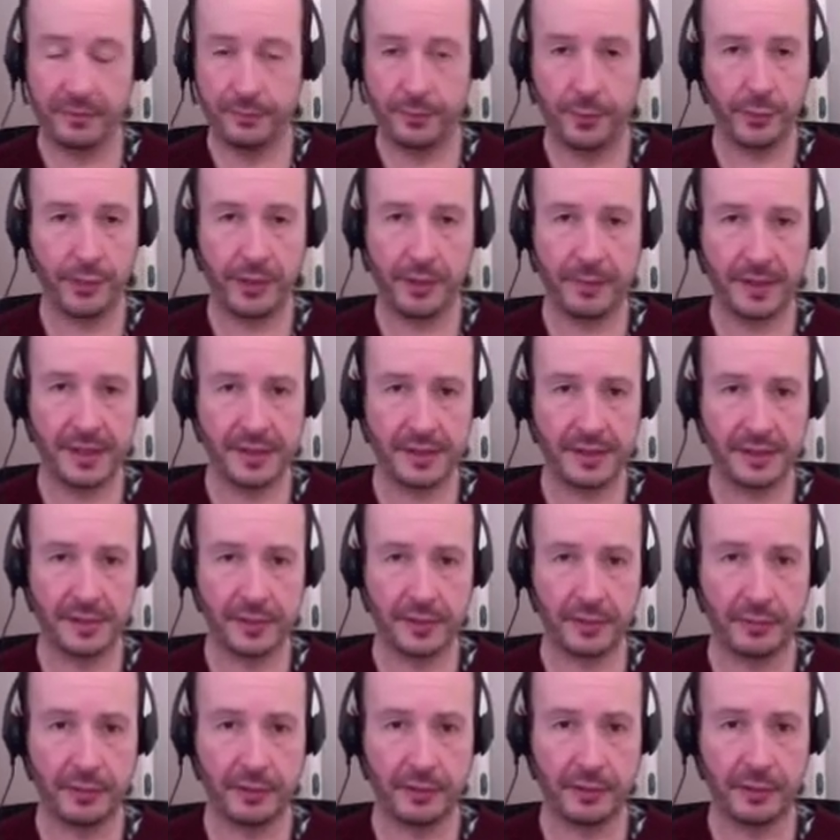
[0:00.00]
Brilliant piece of
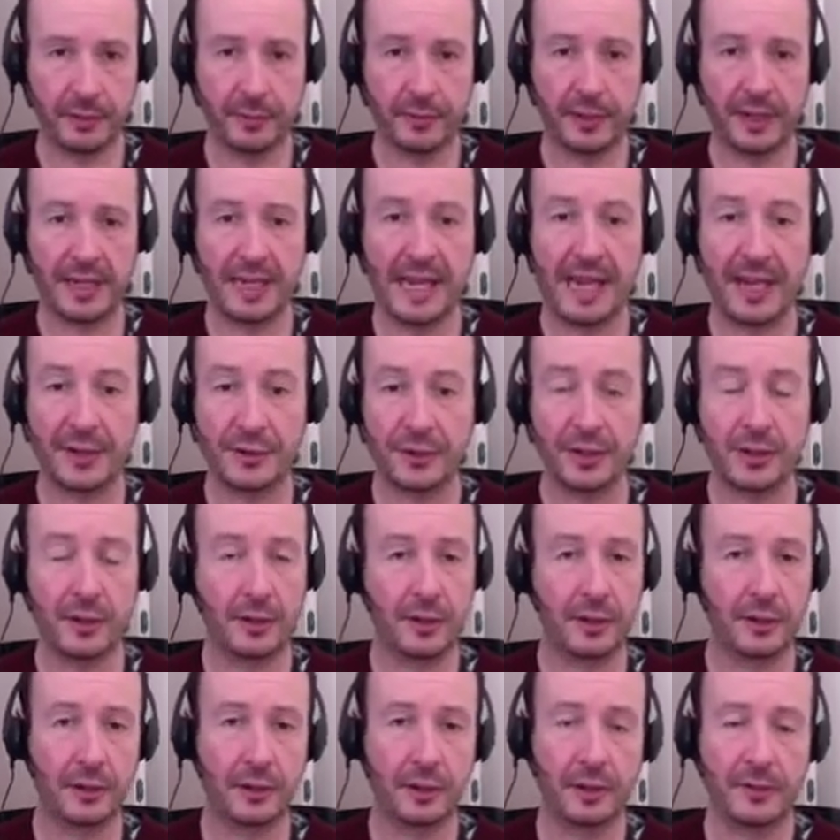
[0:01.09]
software for free. Actually got
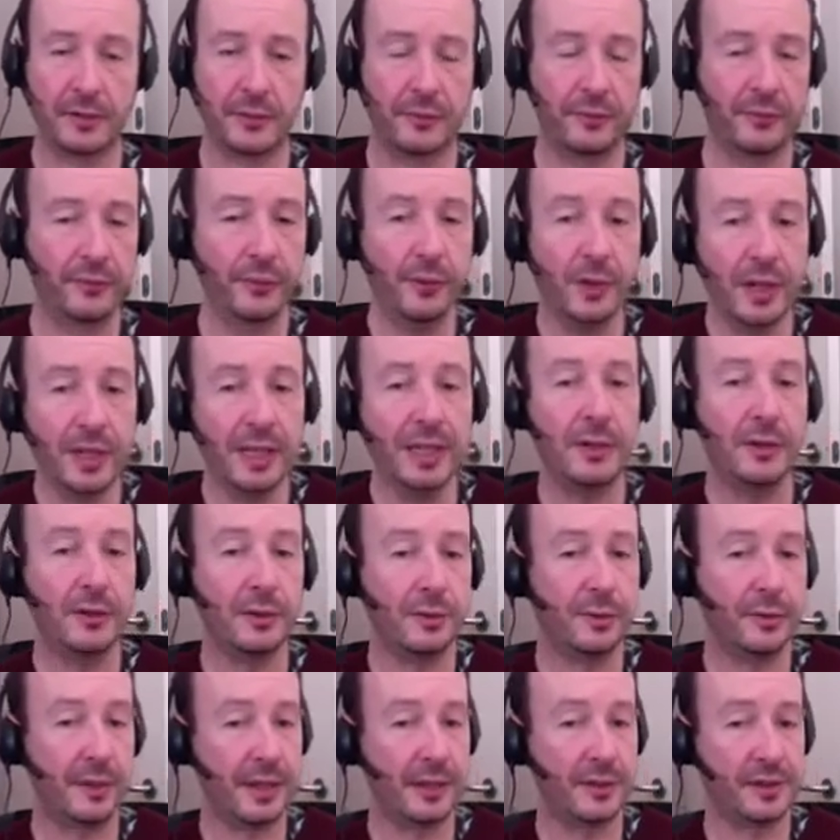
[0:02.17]
a lot of really good
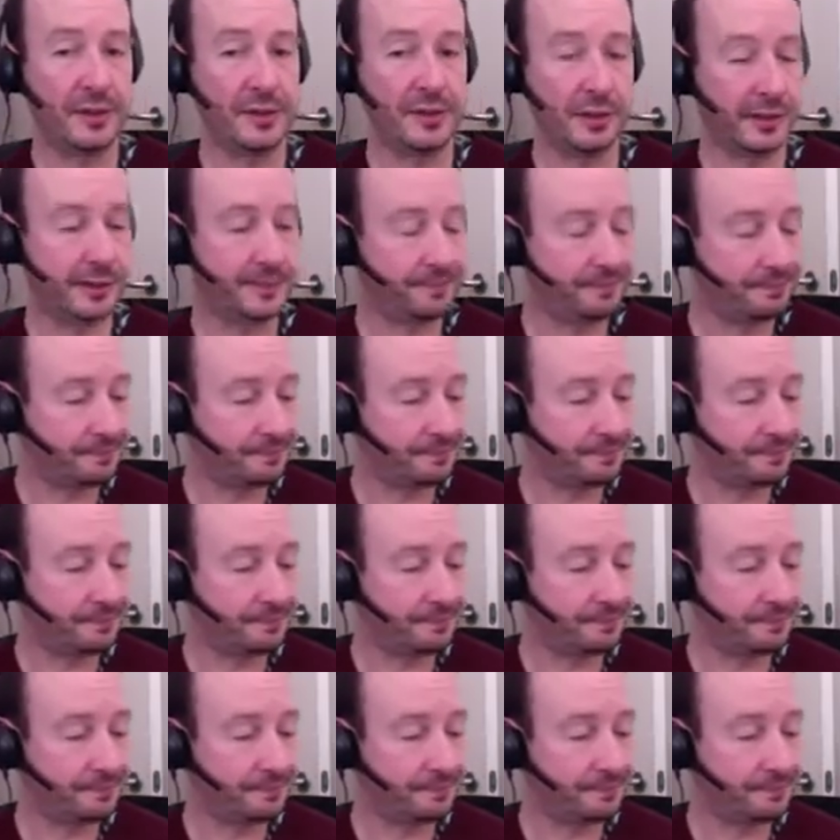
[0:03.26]
features on it.